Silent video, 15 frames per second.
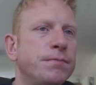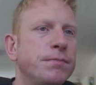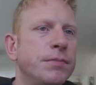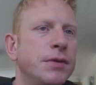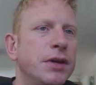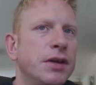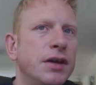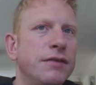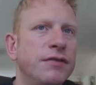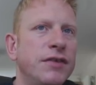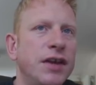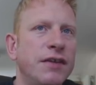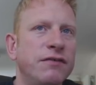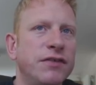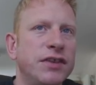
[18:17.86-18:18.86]
but I've
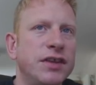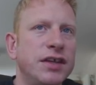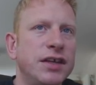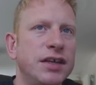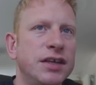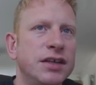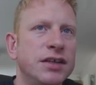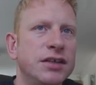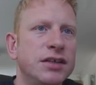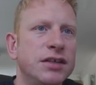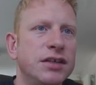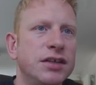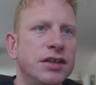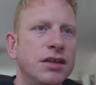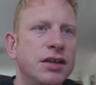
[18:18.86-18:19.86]
left
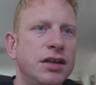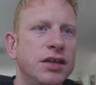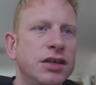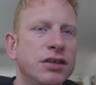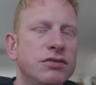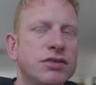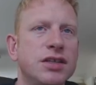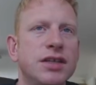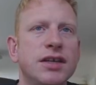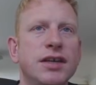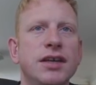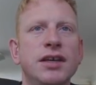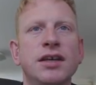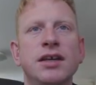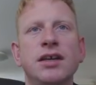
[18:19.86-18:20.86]
I used
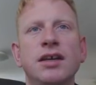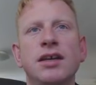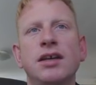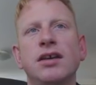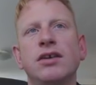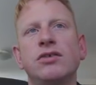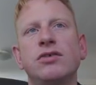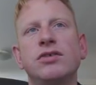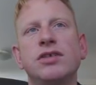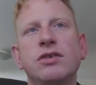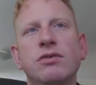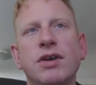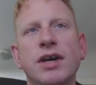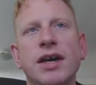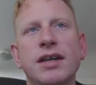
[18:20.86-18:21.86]
the good
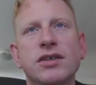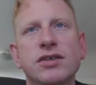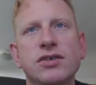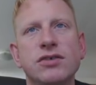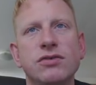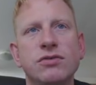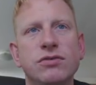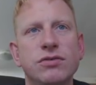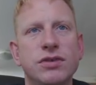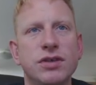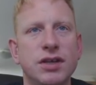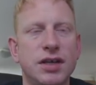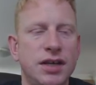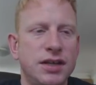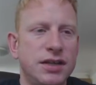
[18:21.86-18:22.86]
till cancelled
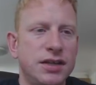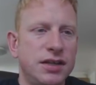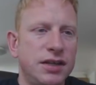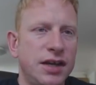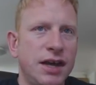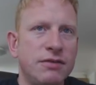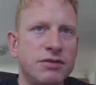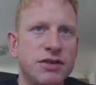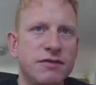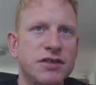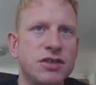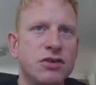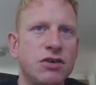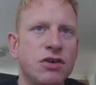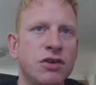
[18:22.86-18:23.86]
and the out of
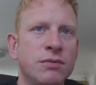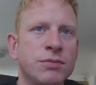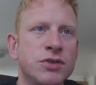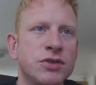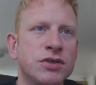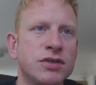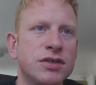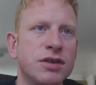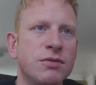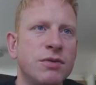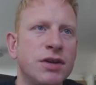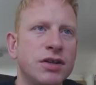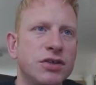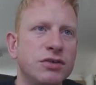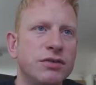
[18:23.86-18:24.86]
stock option, so
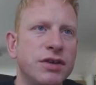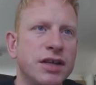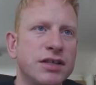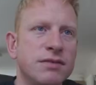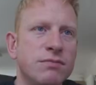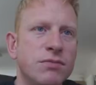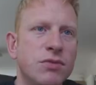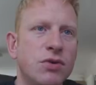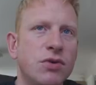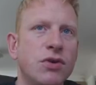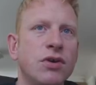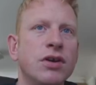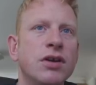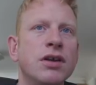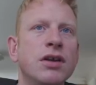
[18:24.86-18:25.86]
when I do get some
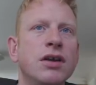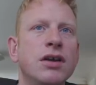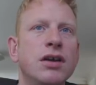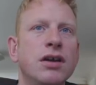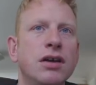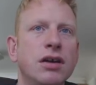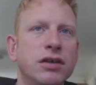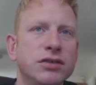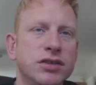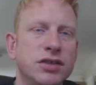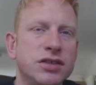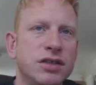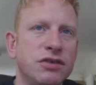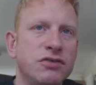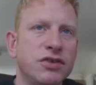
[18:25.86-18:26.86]
more, I'll
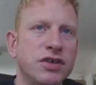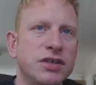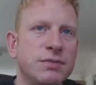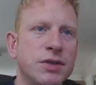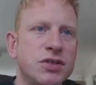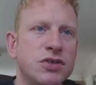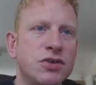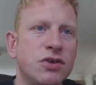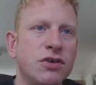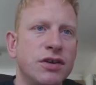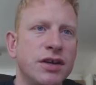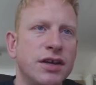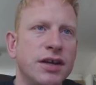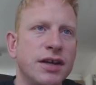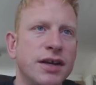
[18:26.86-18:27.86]
just increase my stock on
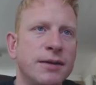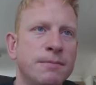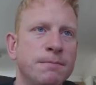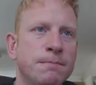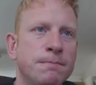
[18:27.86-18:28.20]
it again.